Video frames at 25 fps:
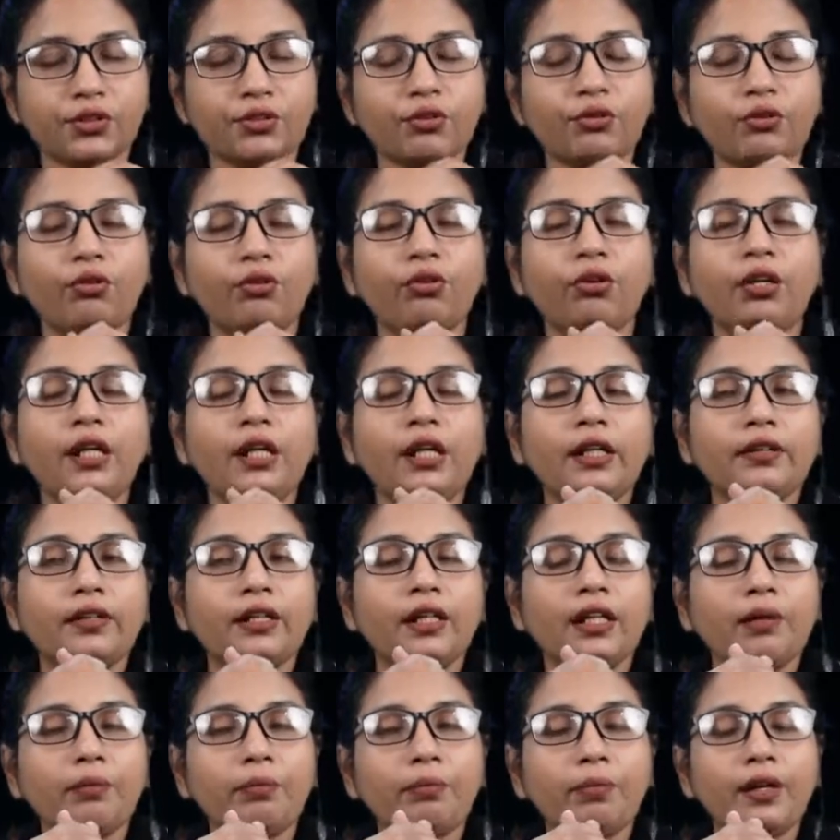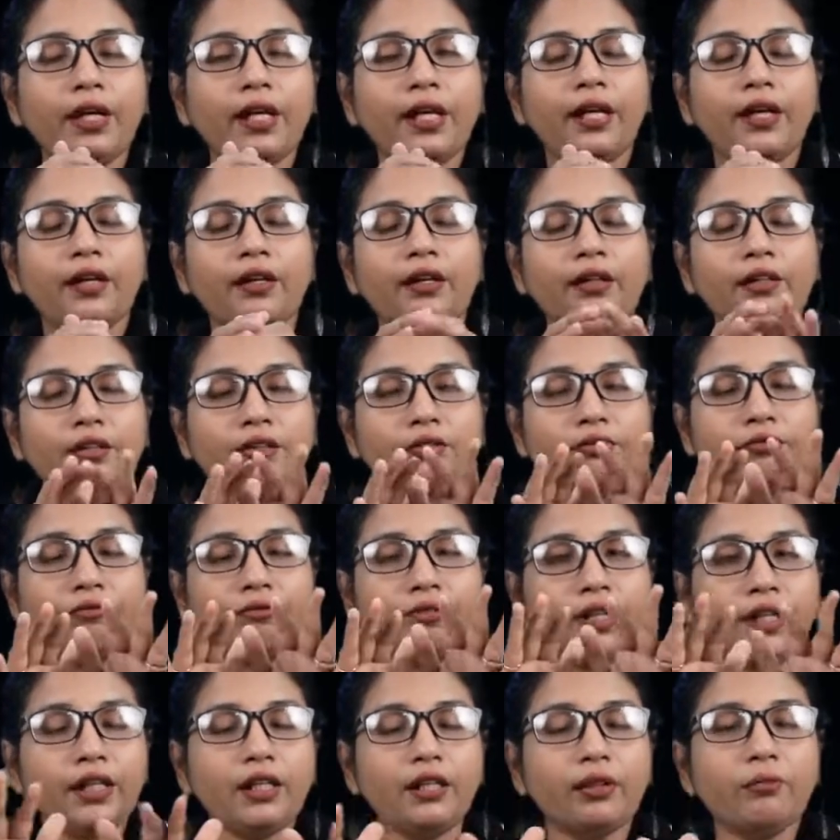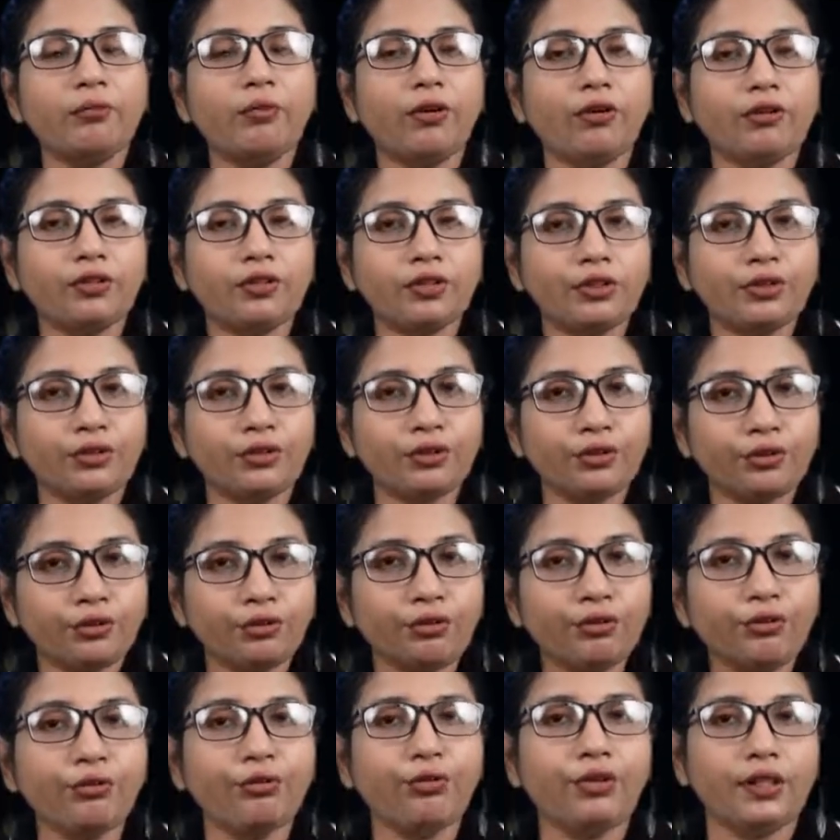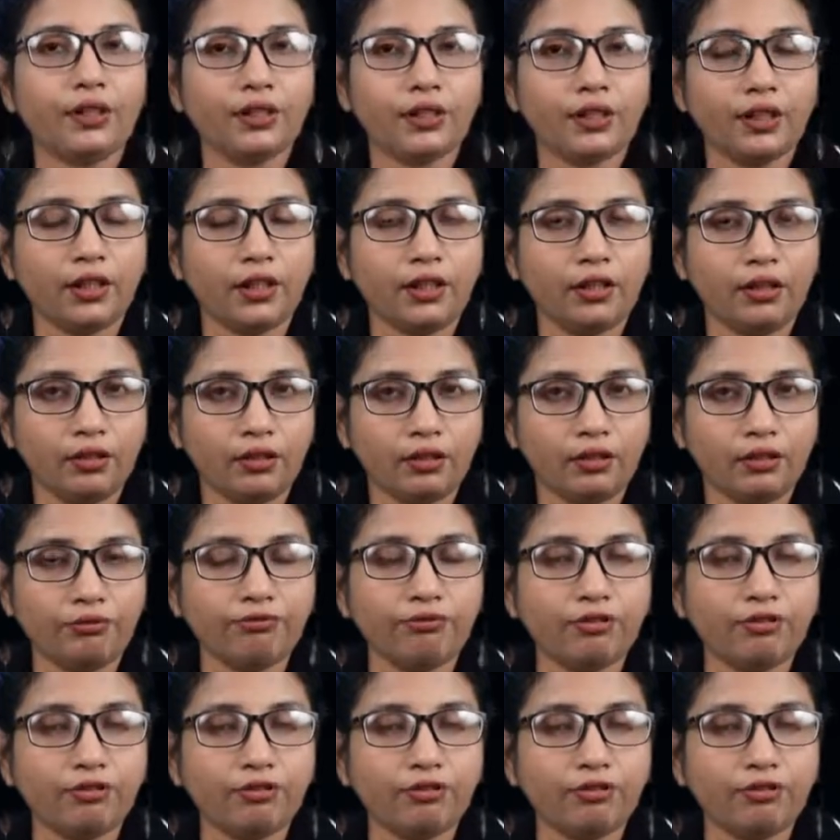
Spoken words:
So they play a very important role in the